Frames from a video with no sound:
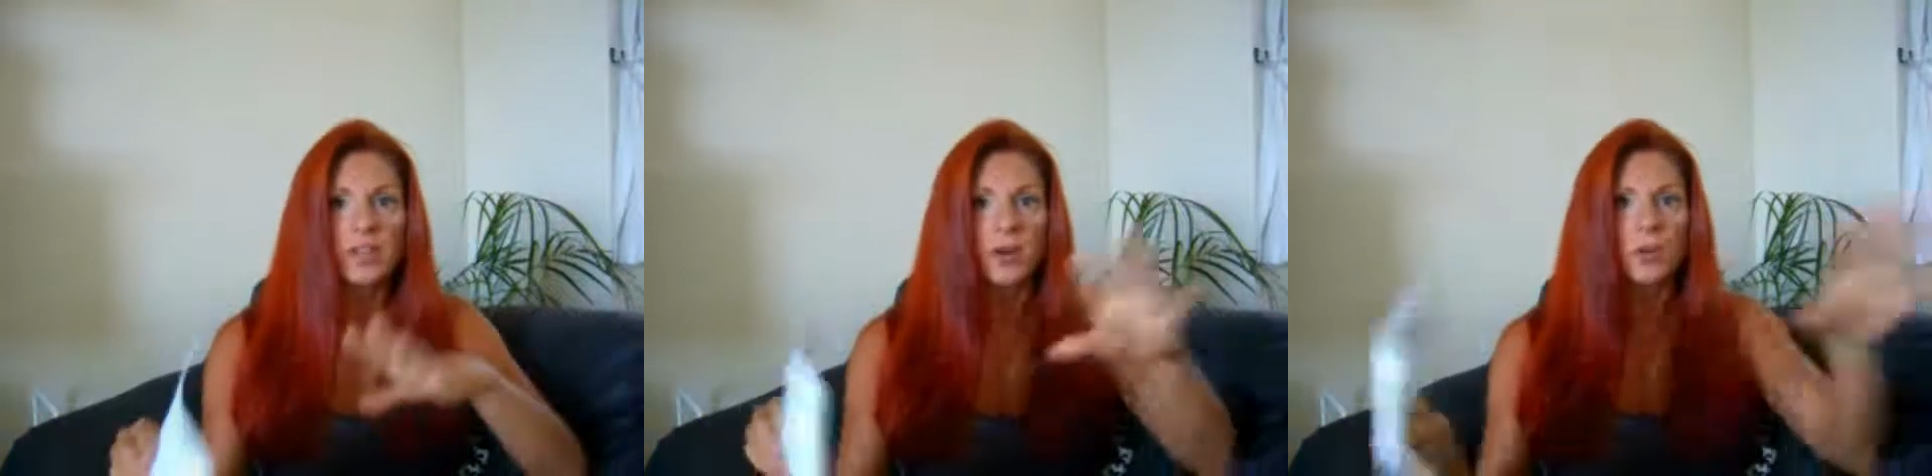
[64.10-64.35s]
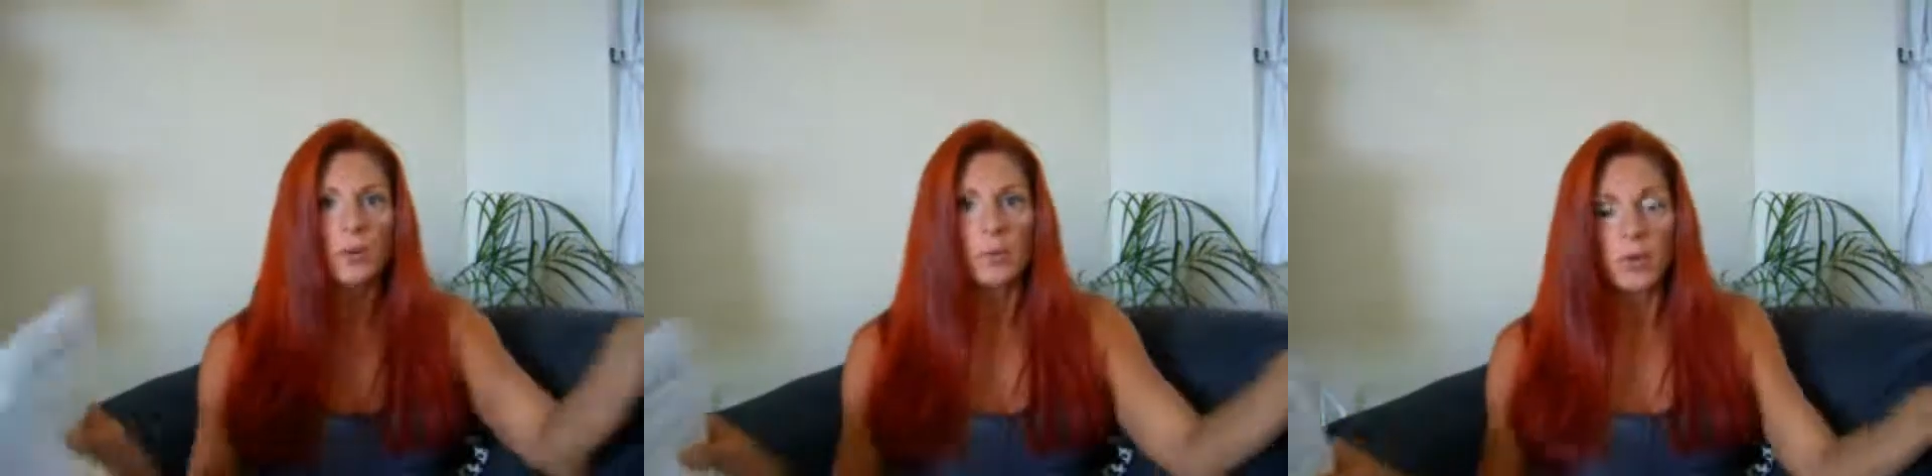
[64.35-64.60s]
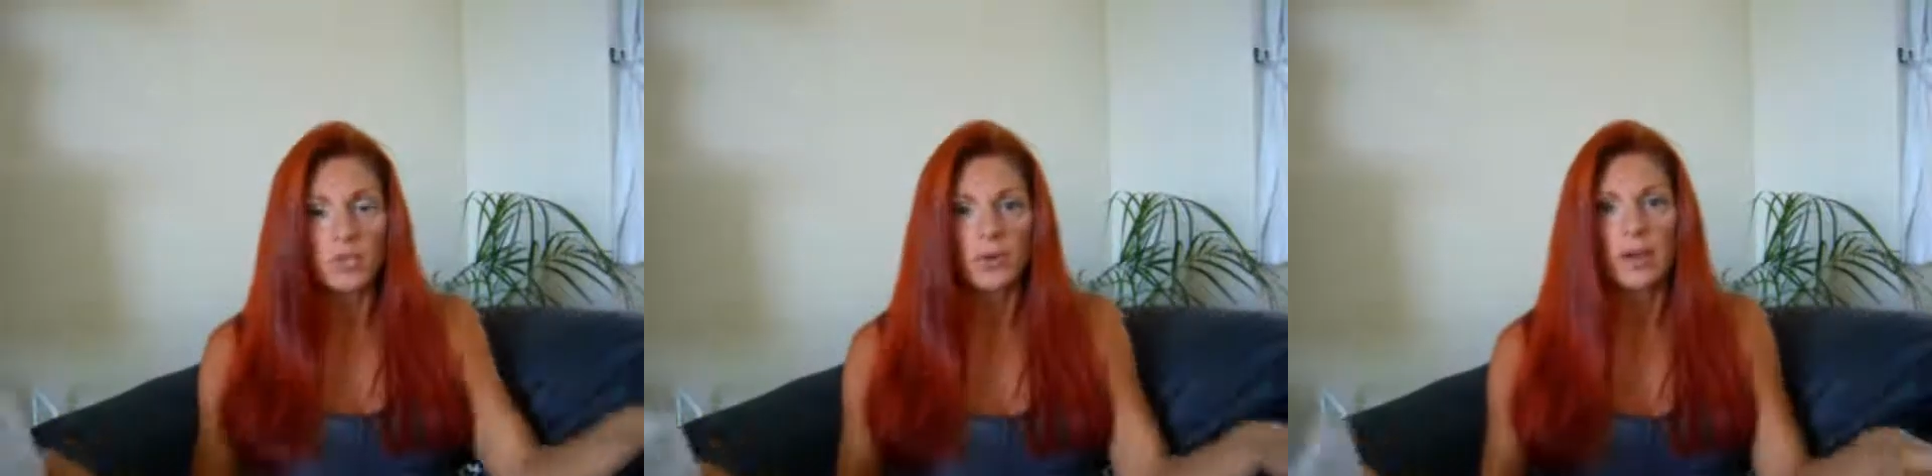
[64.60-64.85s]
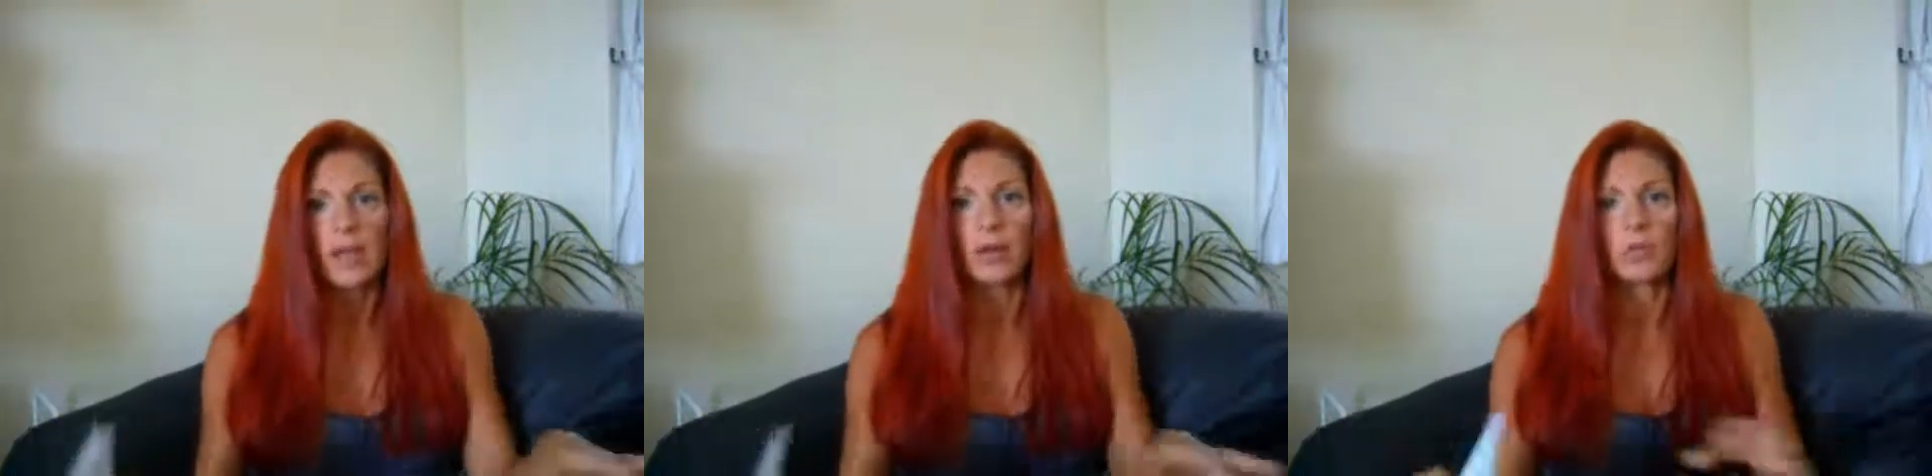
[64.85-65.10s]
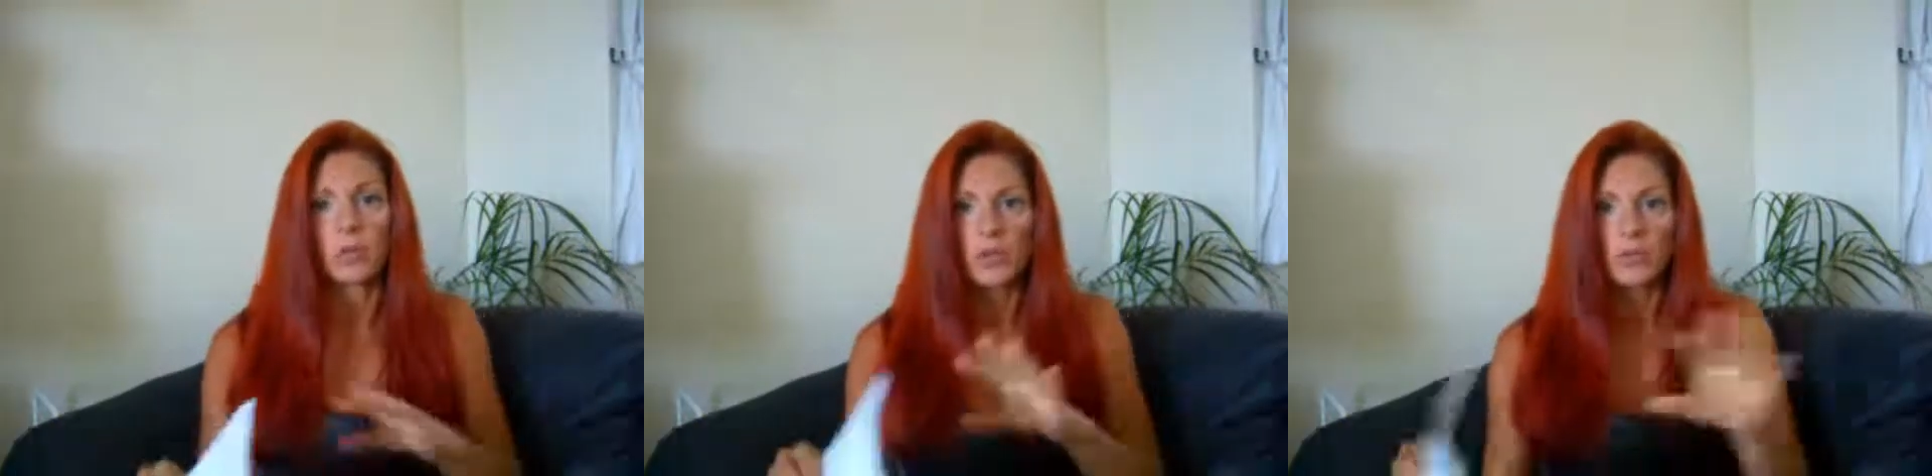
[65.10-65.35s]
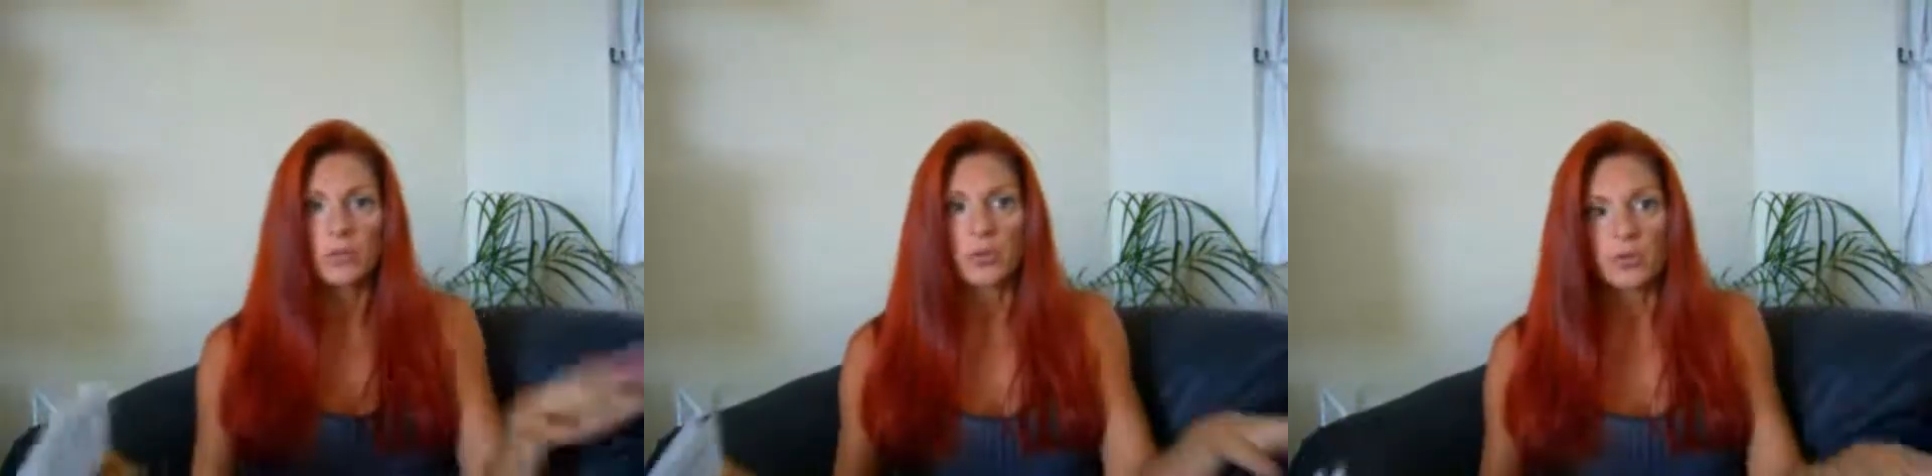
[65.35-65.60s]
there where boats are allowed and
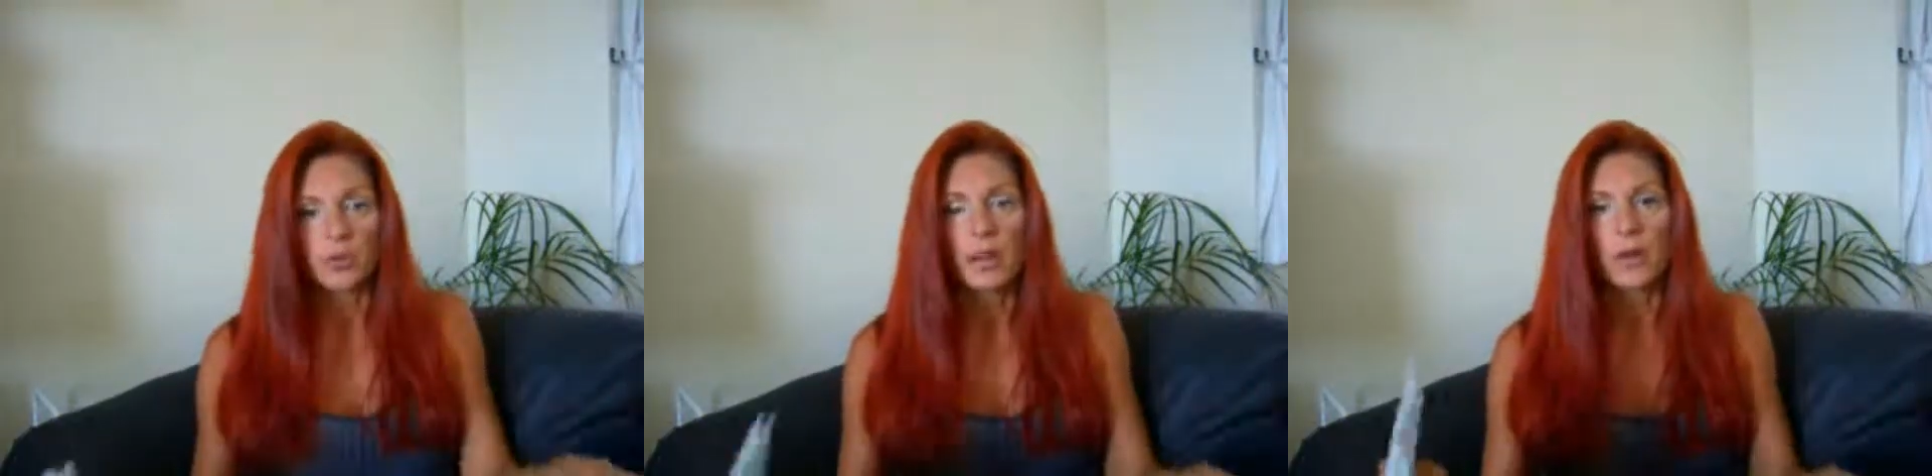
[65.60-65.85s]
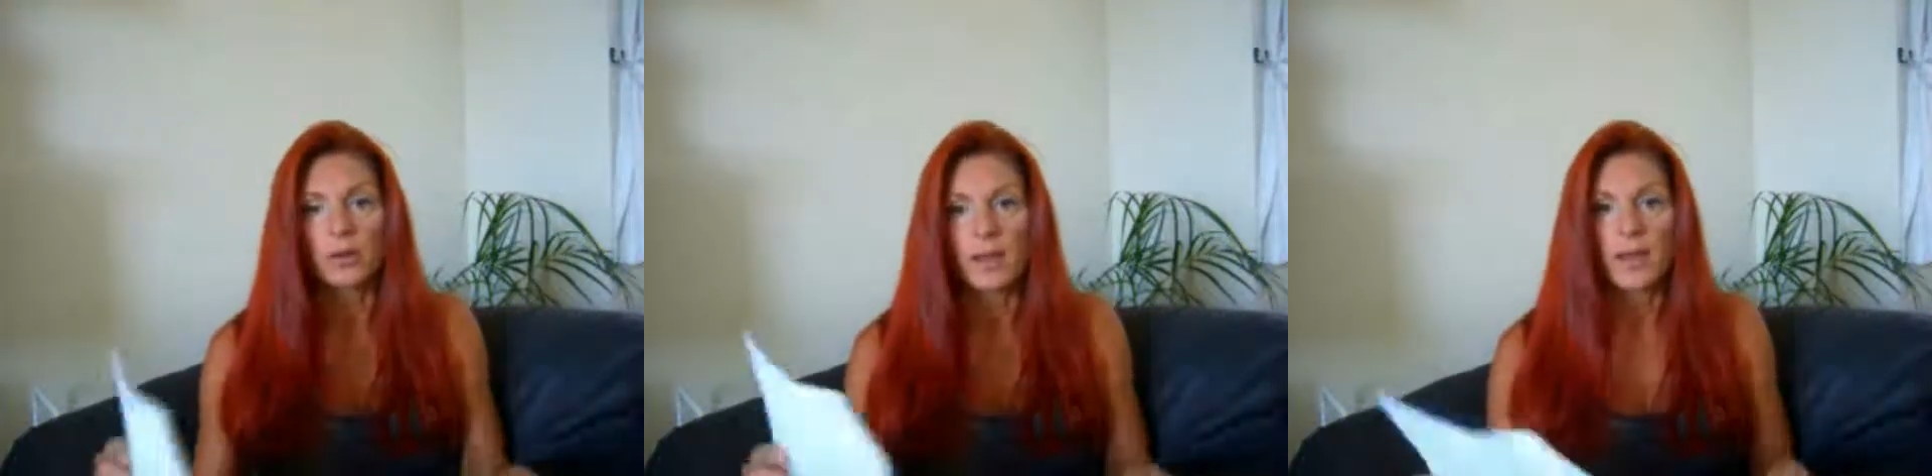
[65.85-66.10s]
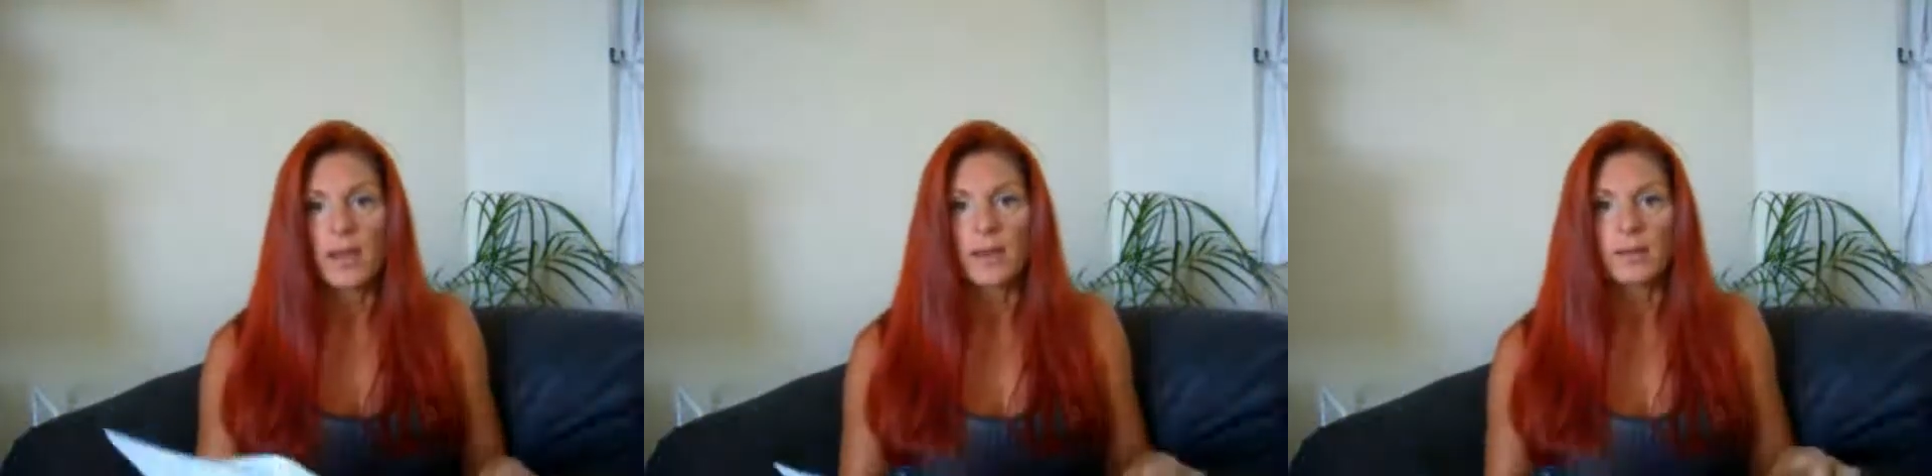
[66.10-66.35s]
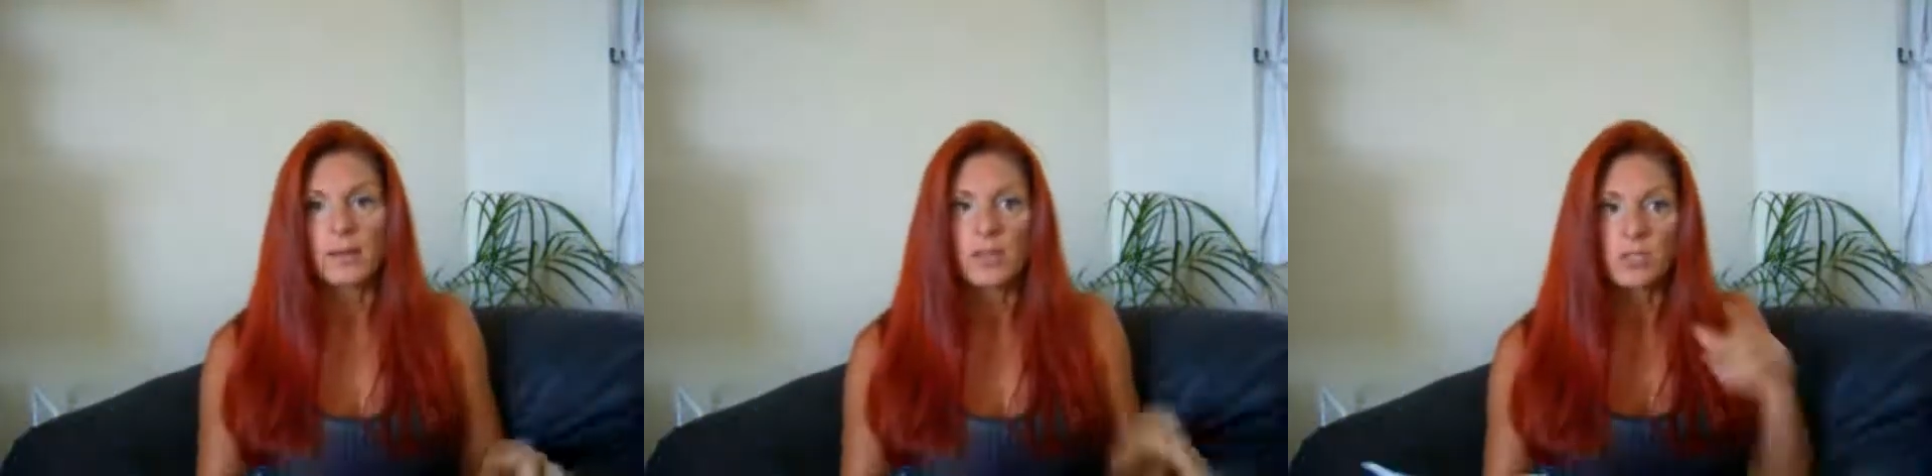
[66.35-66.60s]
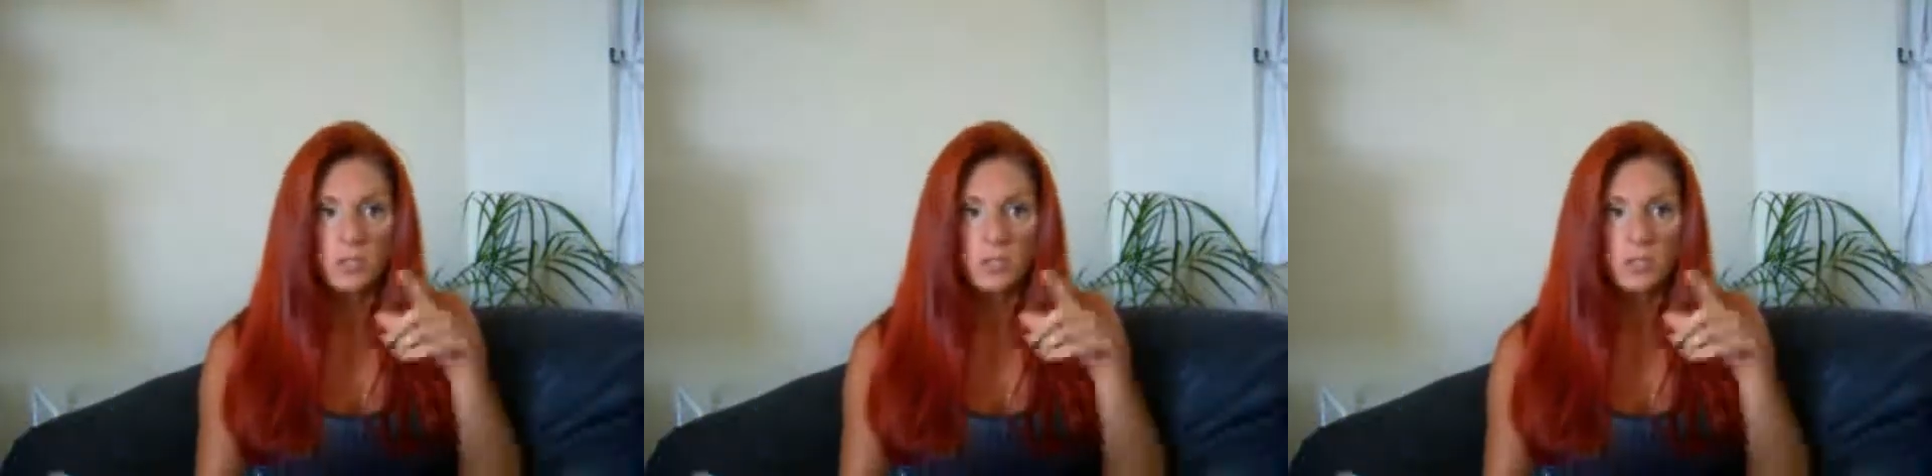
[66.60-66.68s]
where swimmers are allowed and that kind of thing.